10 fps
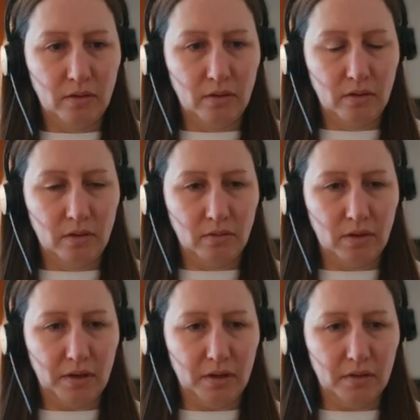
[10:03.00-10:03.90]

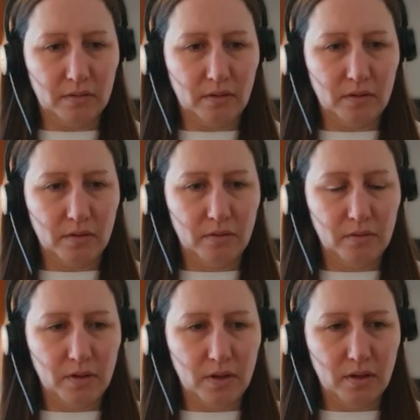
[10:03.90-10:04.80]
Okay, so
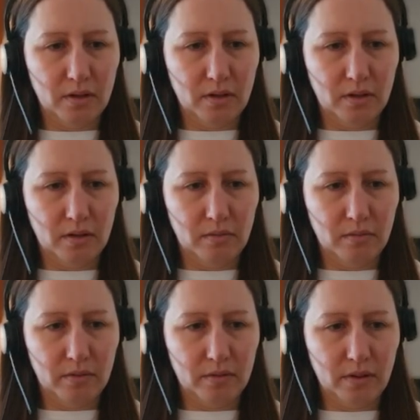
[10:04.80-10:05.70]
I
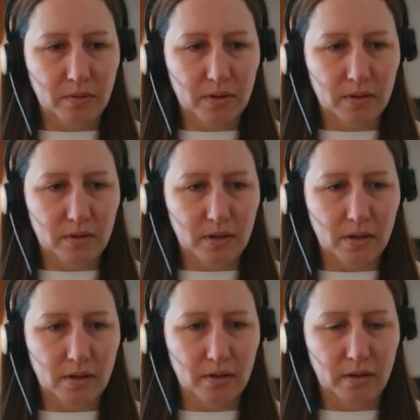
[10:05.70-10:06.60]
think we're done
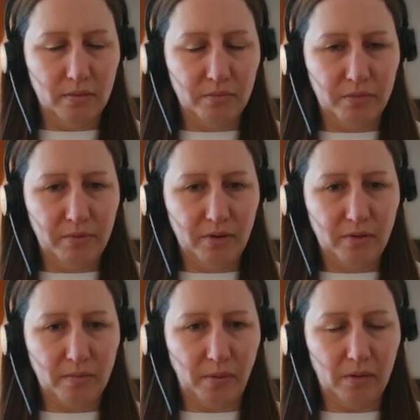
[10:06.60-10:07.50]
here. Yeah, we pressed the
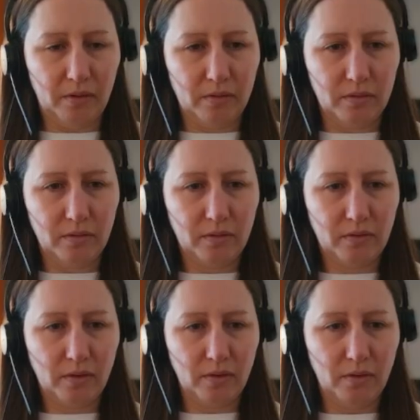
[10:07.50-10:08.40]
button.
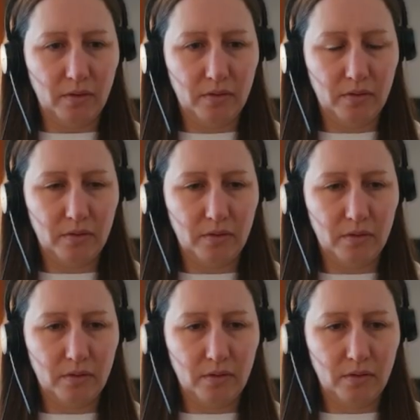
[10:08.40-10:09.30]
So
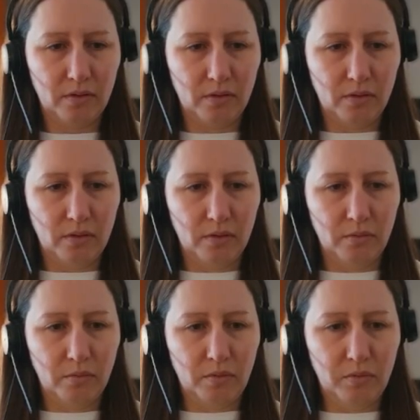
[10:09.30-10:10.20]

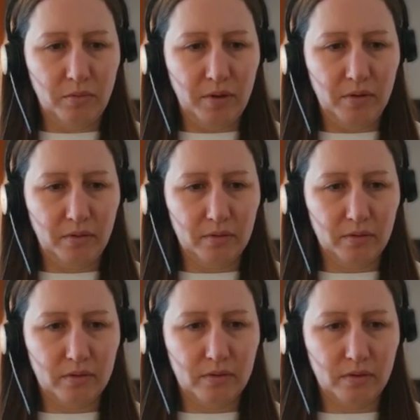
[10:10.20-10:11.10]
we will move on
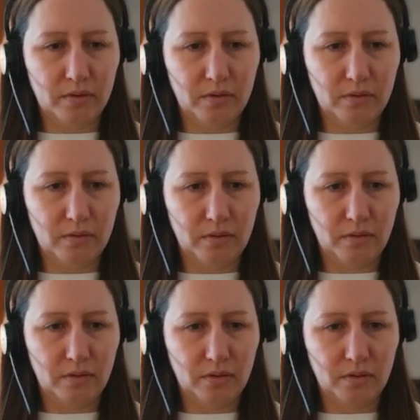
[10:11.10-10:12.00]
to
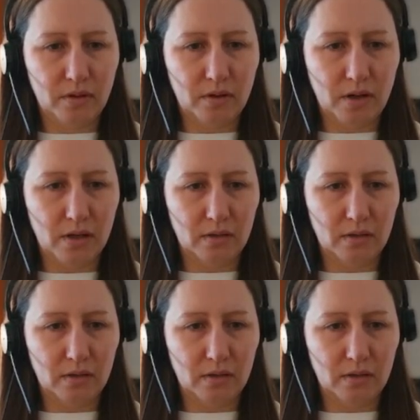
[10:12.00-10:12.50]
the next